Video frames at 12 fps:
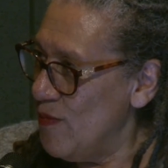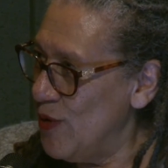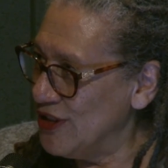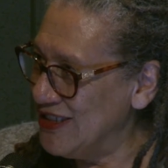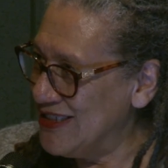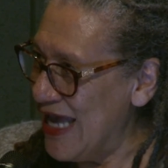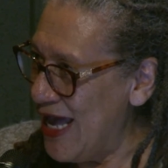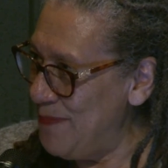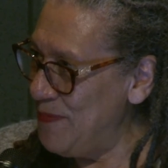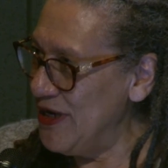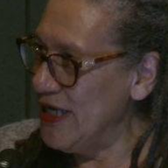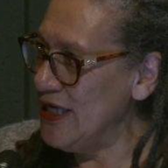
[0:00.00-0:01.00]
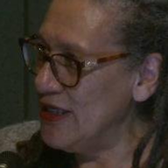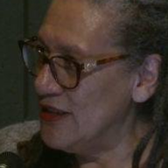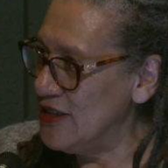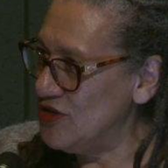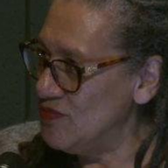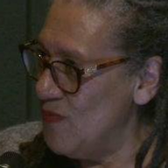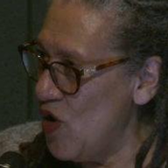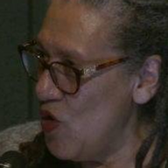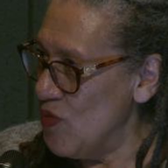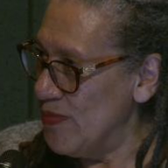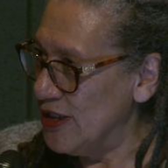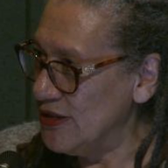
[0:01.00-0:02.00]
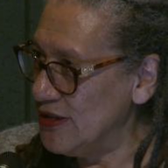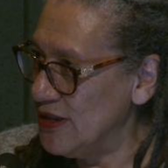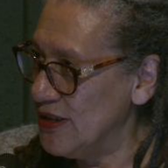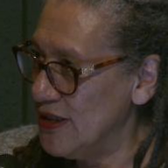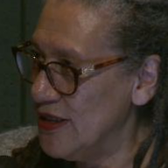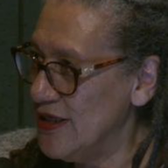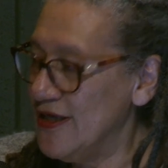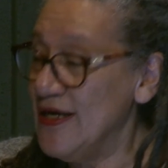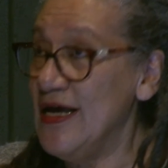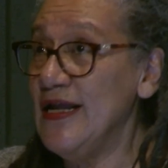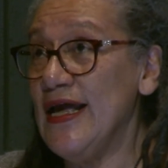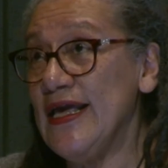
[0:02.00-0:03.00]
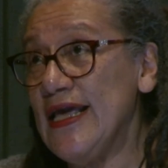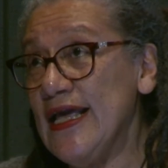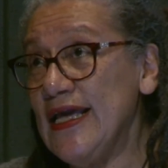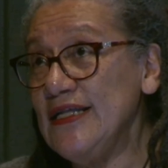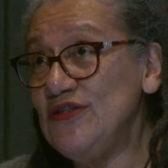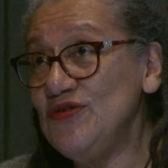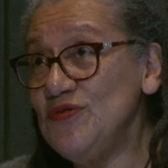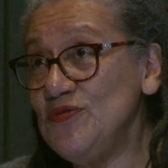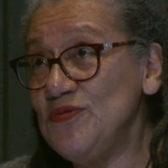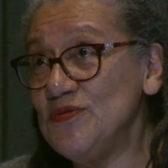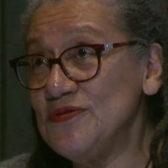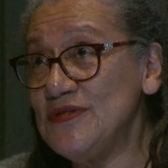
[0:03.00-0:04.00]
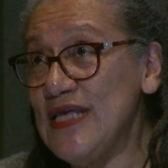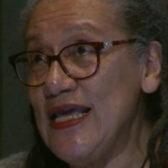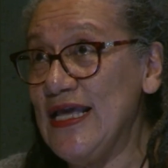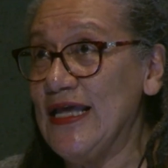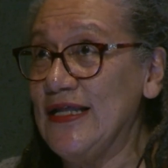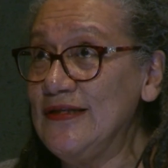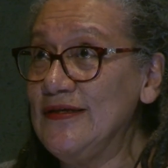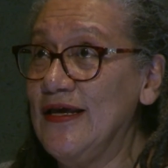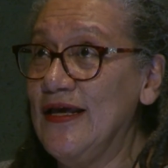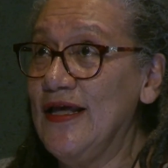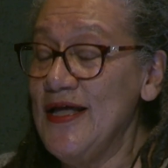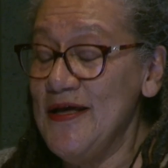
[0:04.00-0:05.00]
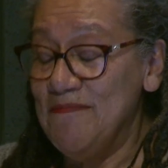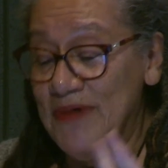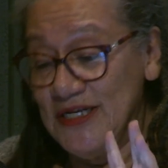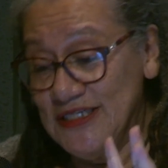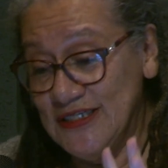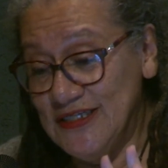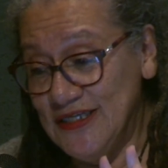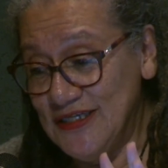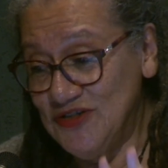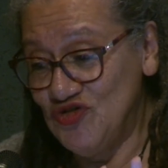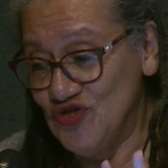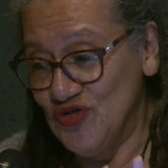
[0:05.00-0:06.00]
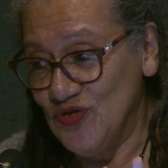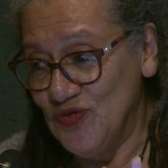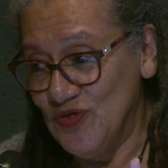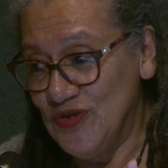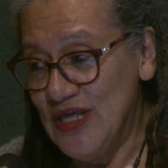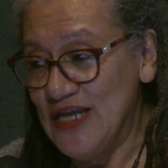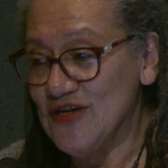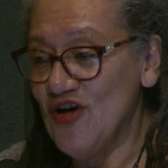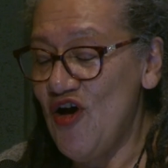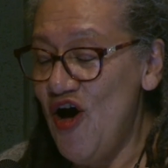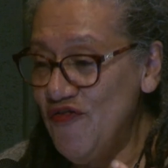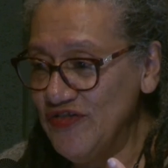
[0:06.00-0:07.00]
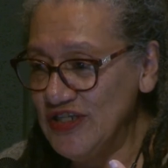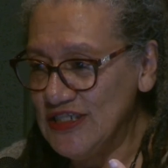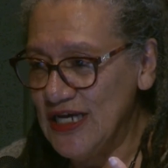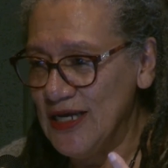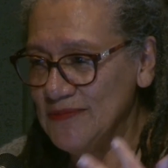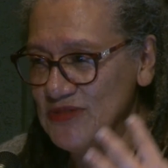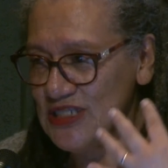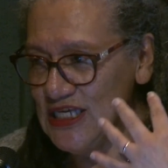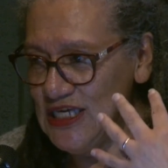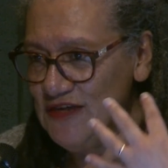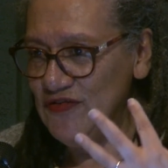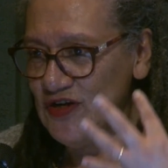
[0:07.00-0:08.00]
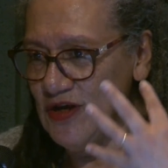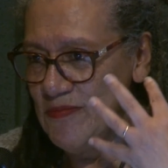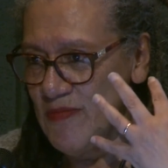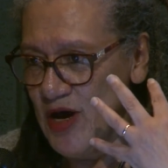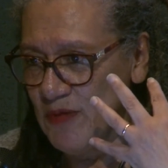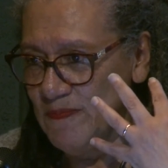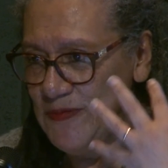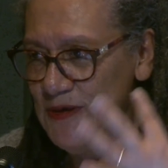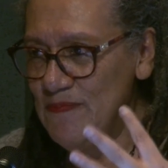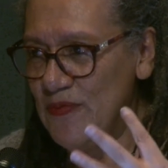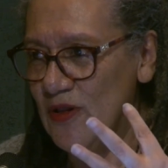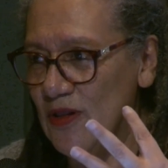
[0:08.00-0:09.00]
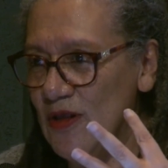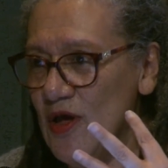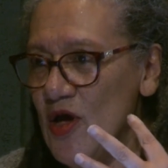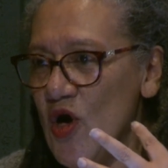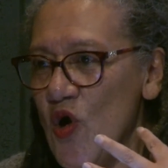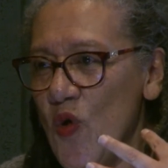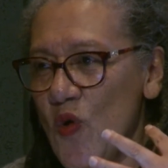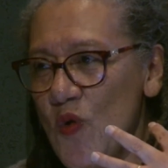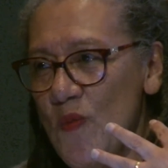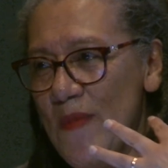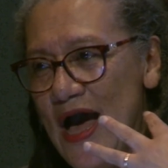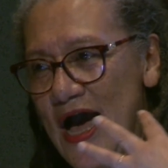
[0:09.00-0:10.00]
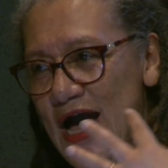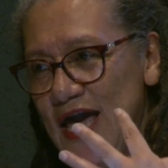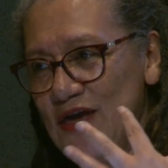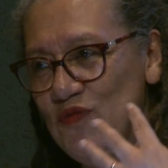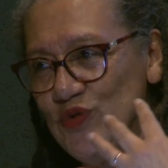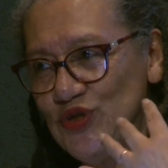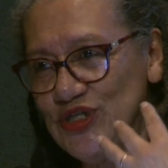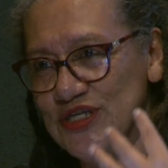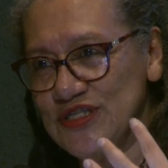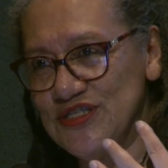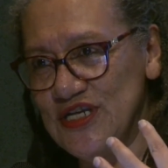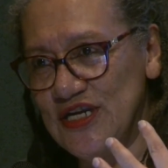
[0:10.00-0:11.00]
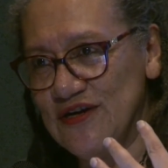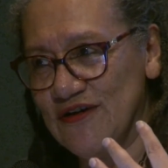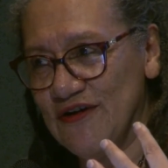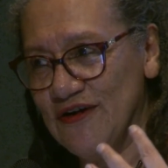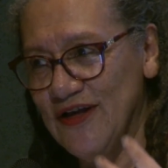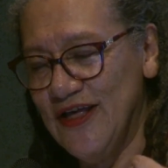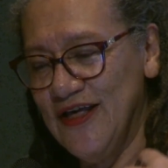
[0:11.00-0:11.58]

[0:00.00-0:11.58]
What is happening in this moment, and I hate to say it, but it is true that oftentimes, even among people whom I would consider